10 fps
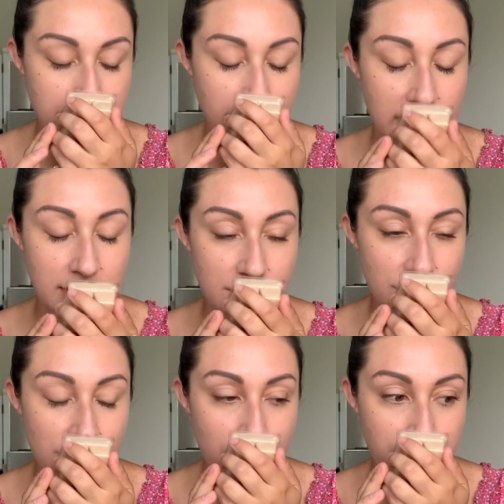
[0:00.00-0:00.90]
this is
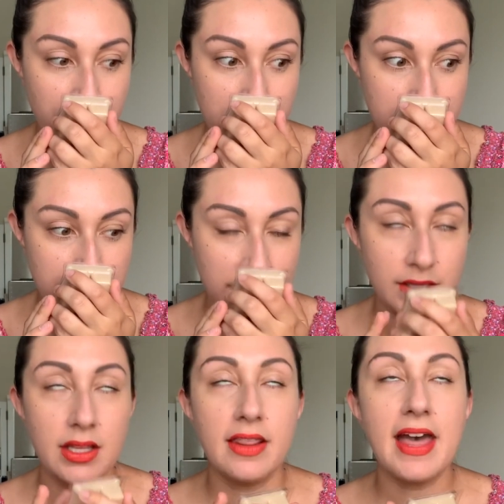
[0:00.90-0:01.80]
so good.
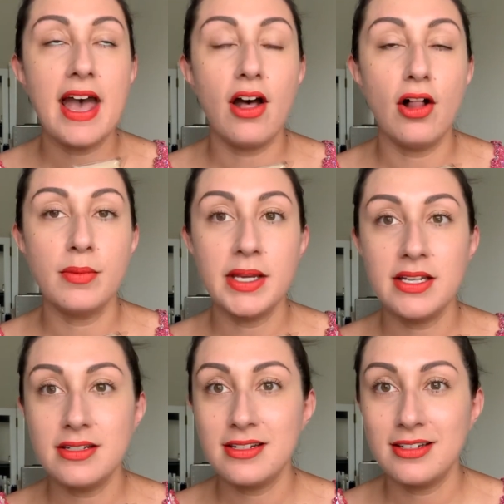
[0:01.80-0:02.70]
That
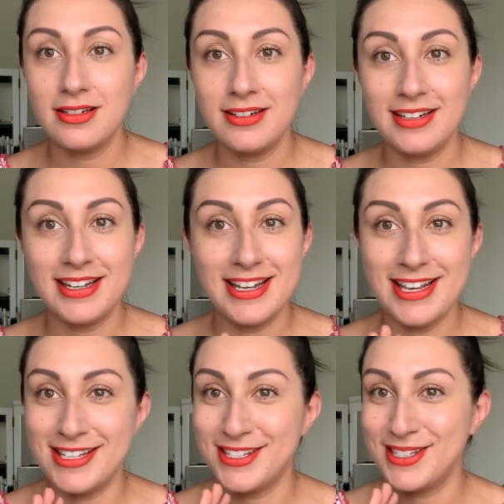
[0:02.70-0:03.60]
almond is
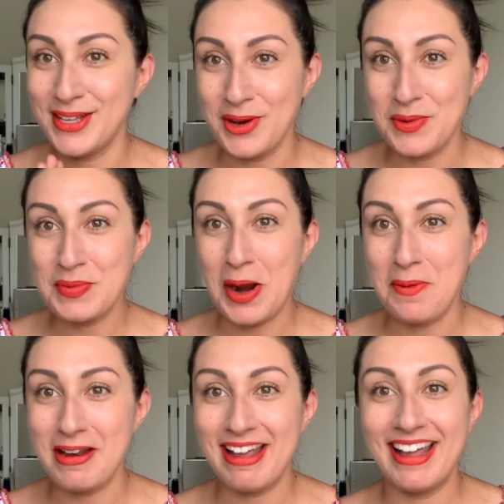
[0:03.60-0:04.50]
so
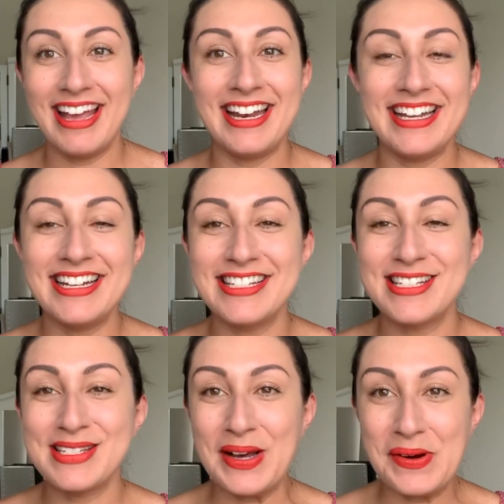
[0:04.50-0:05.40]
prominent and it is
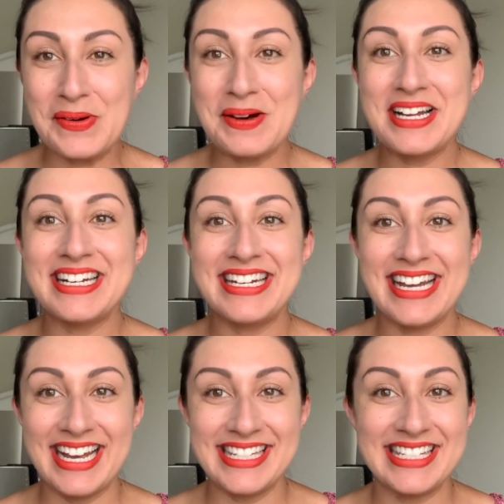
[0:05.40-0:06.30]
so nice.